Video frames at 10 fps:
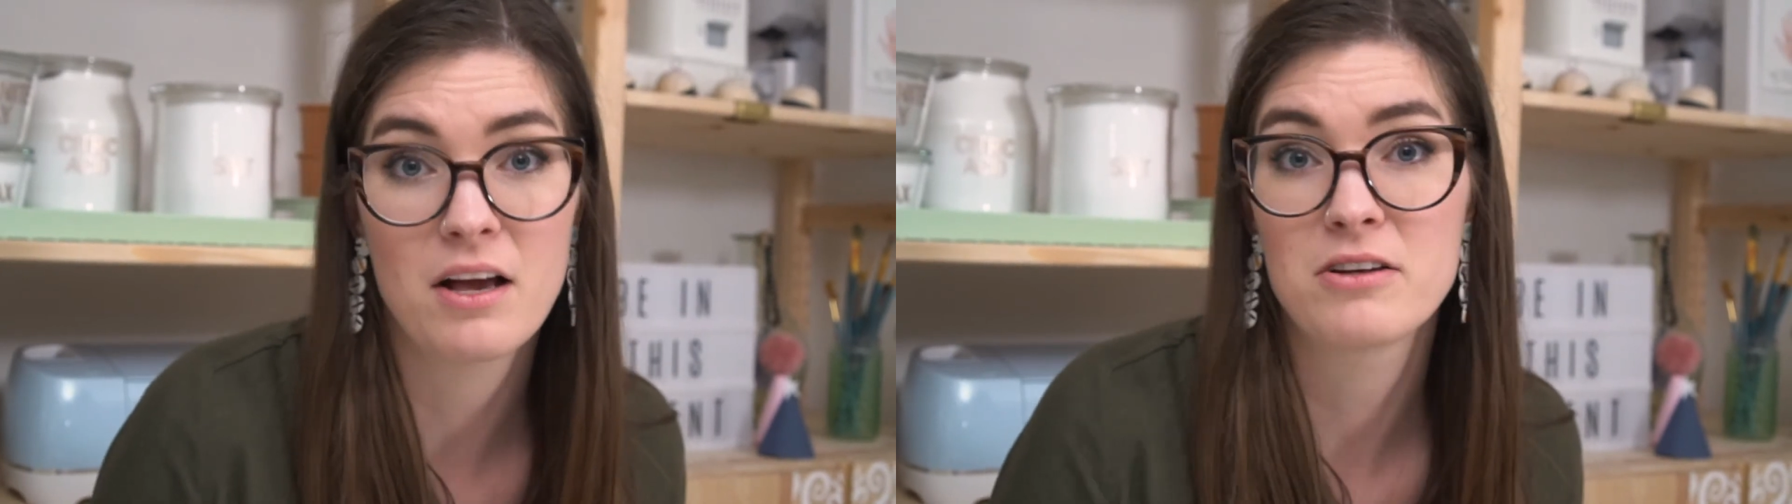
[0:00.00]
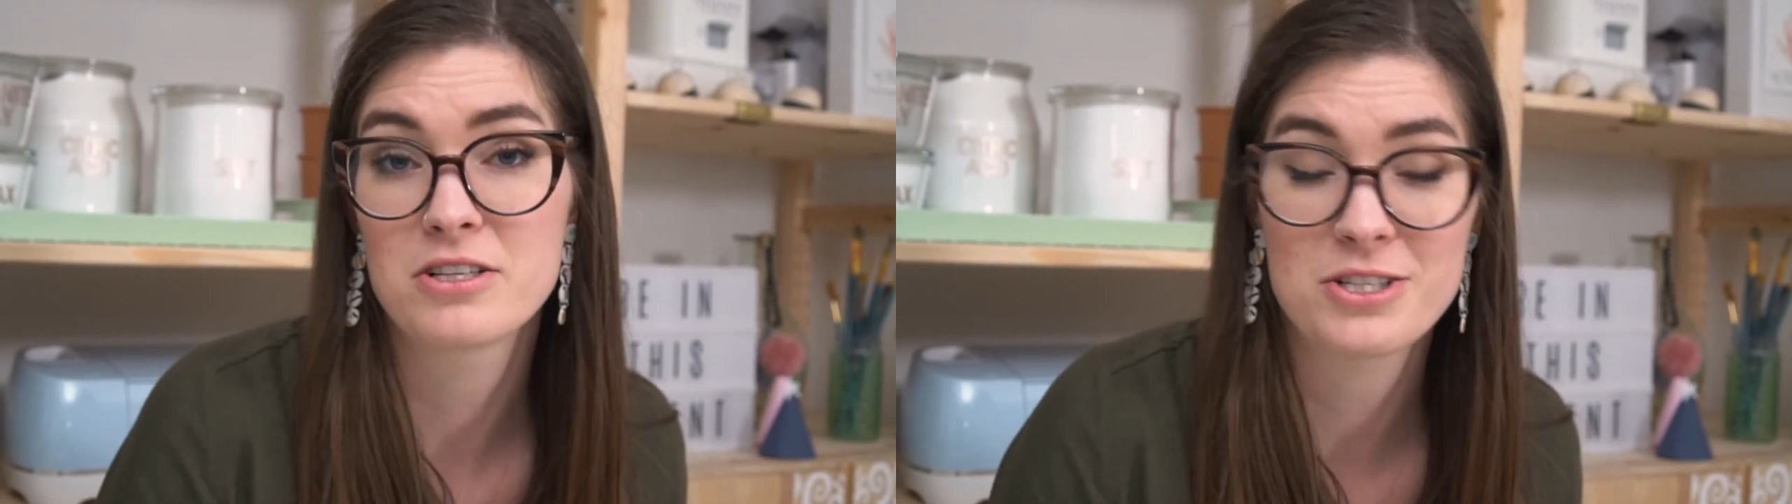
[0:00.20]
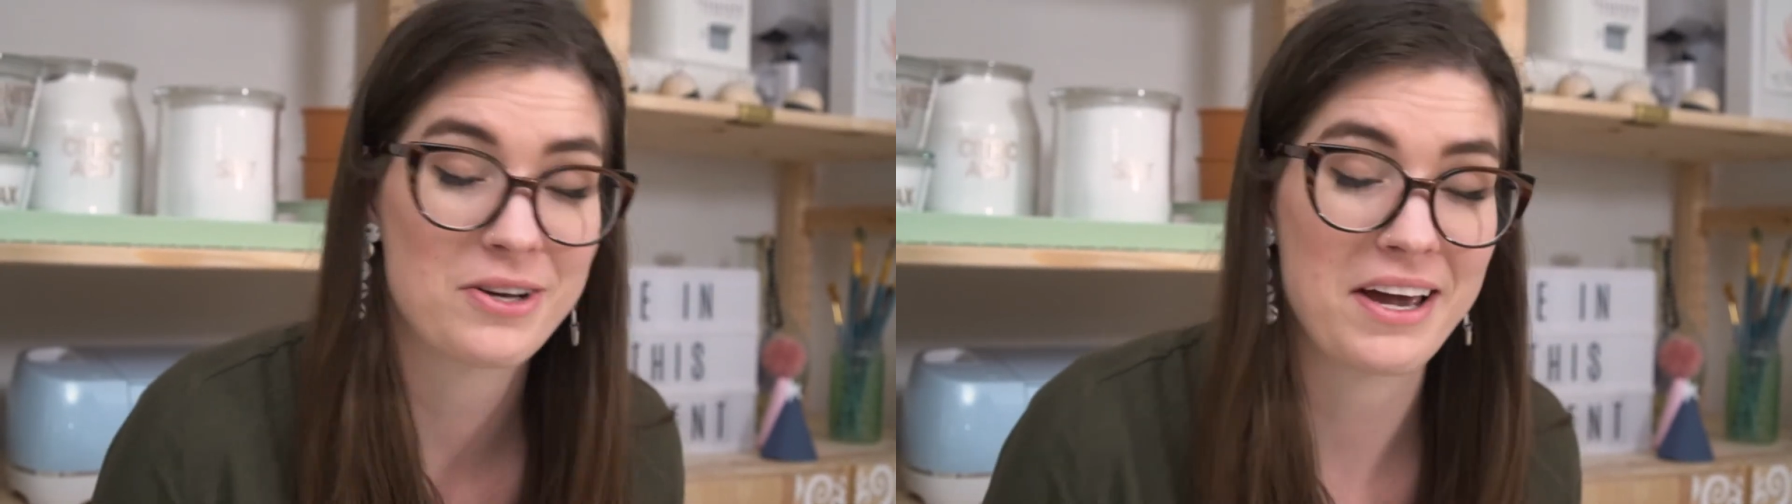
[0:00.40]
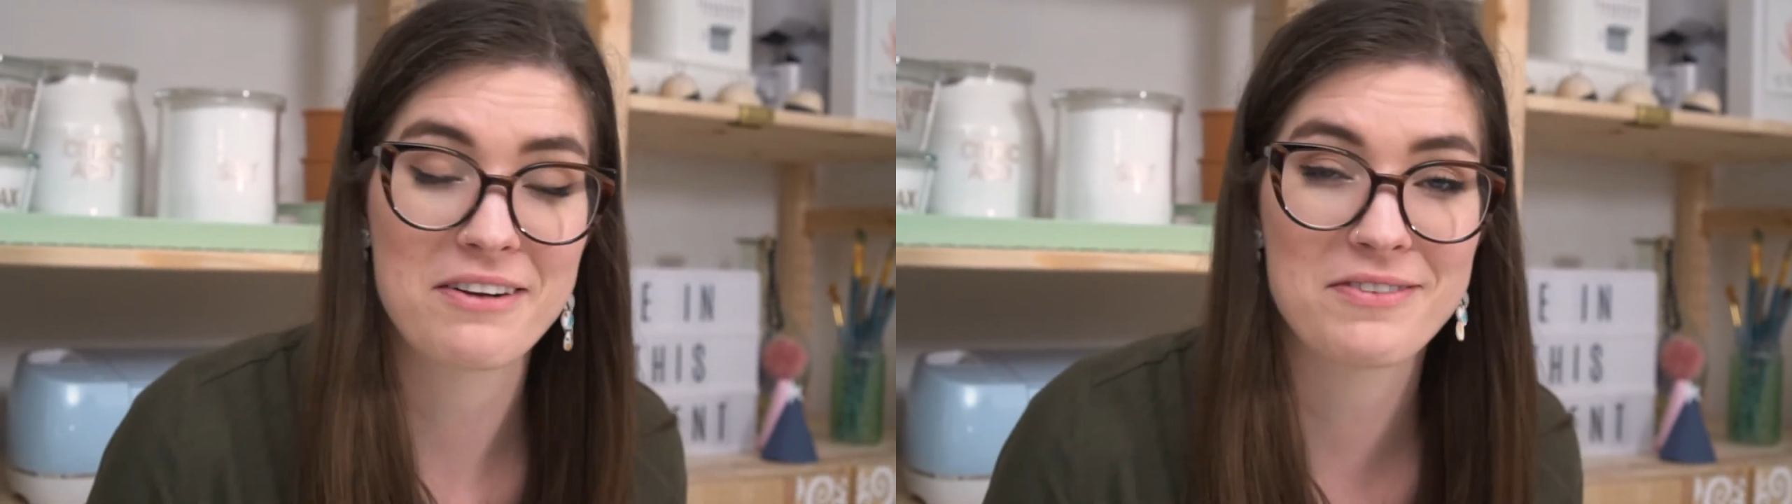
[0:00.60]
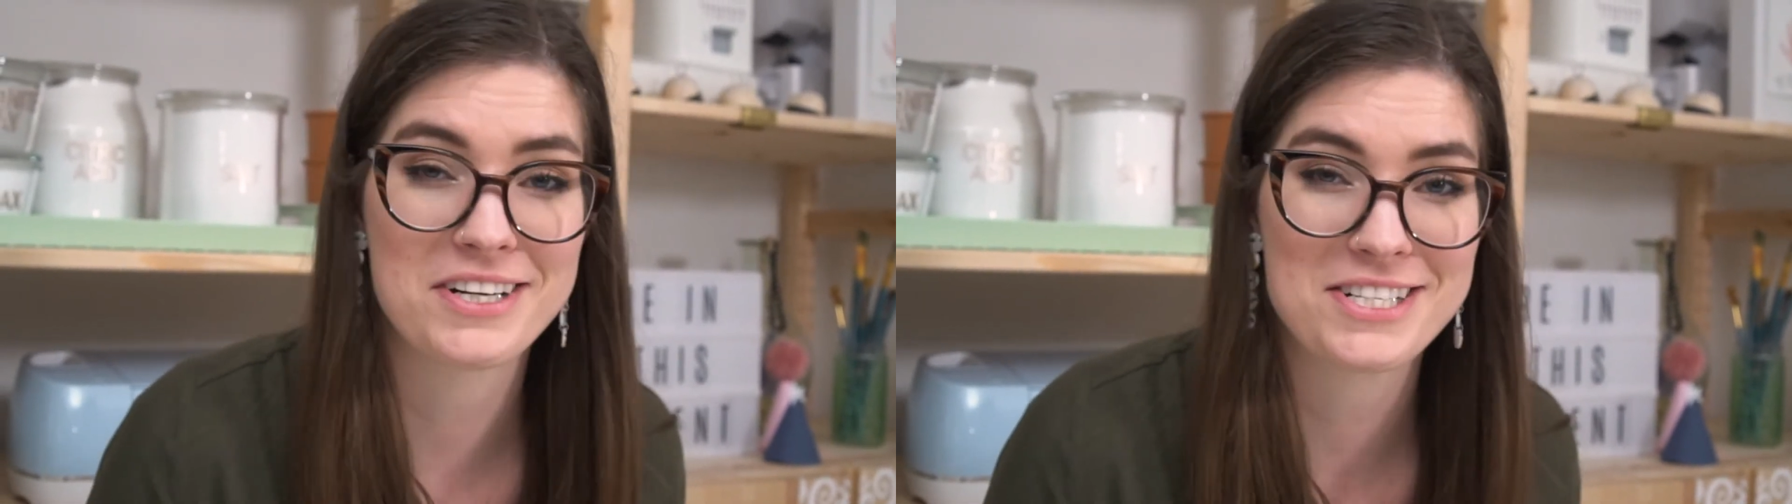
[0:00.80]
I'll just show you how to
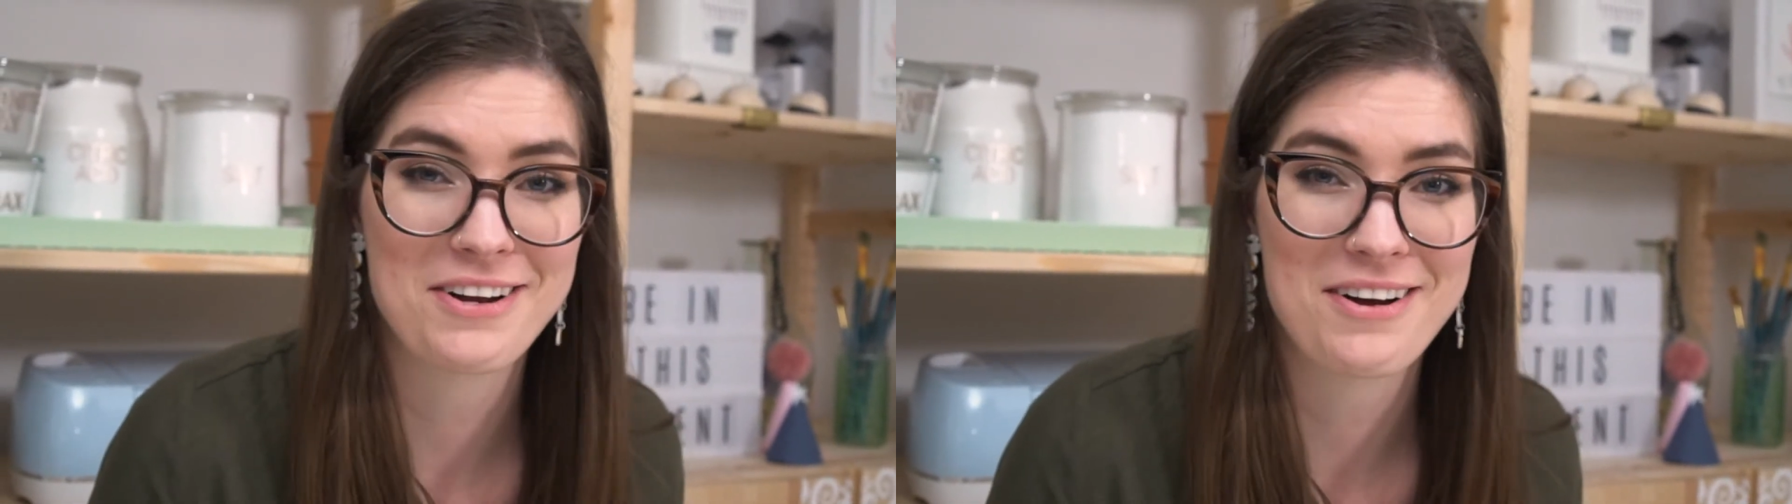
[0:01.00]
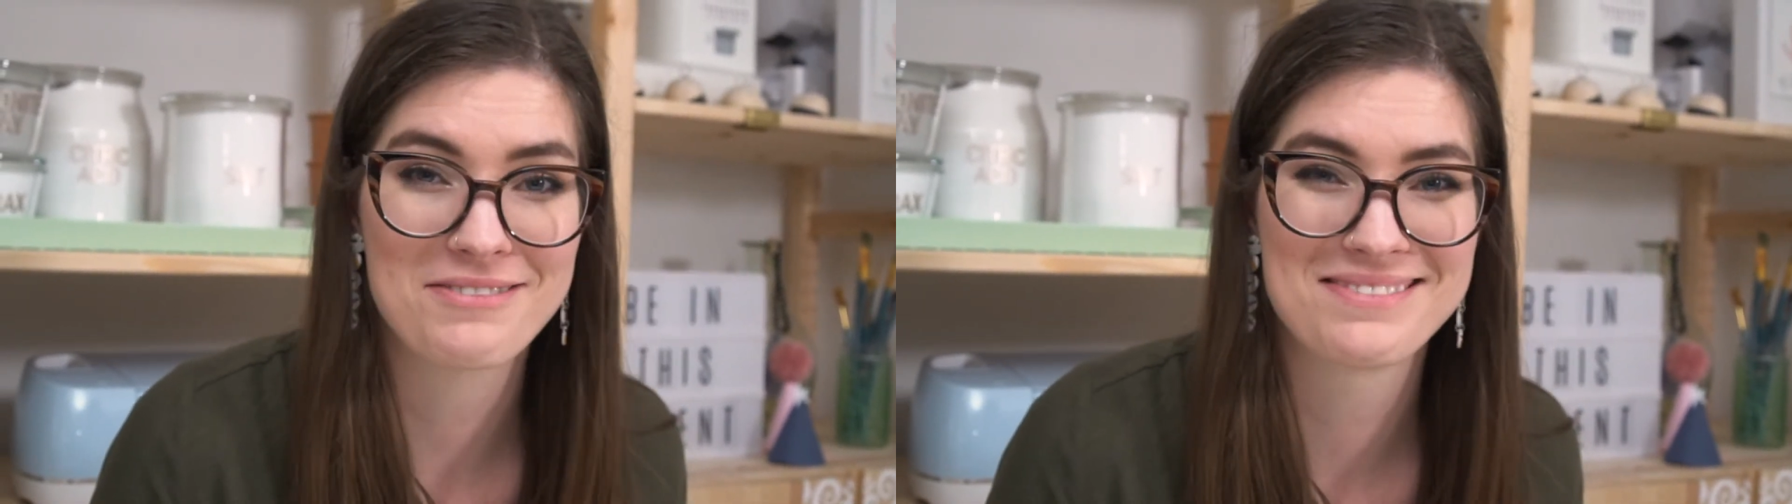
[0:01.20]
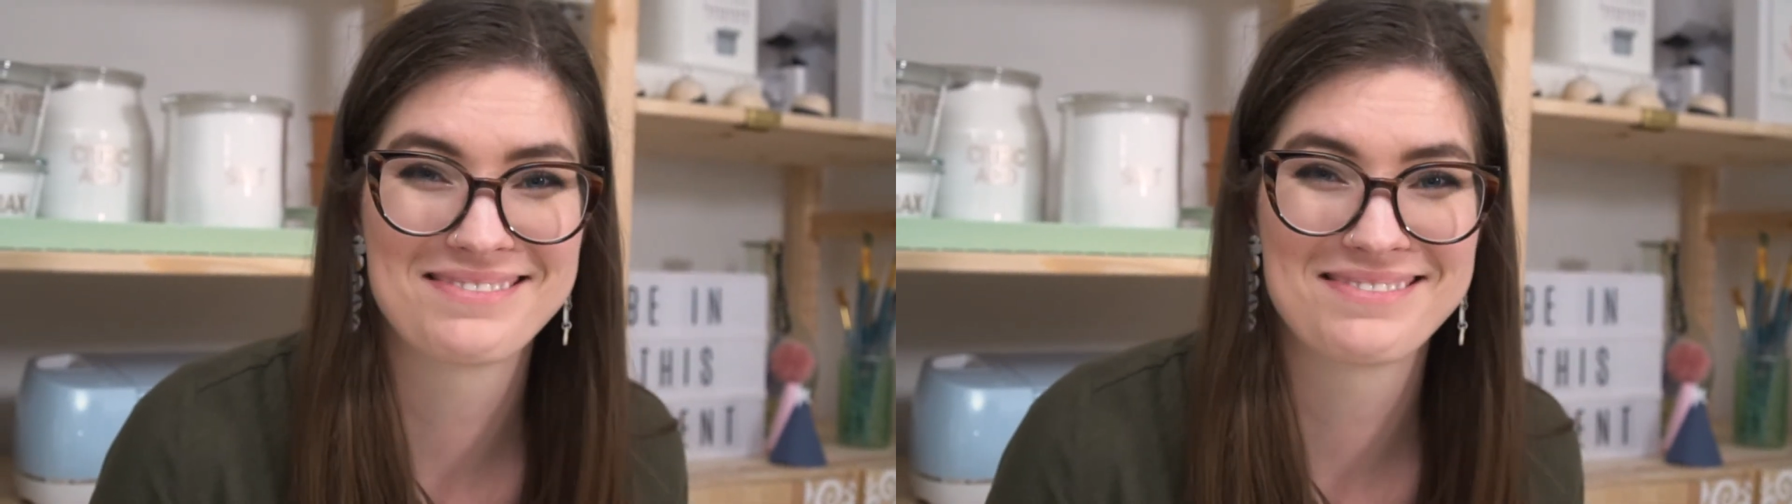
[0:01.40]
finish it off.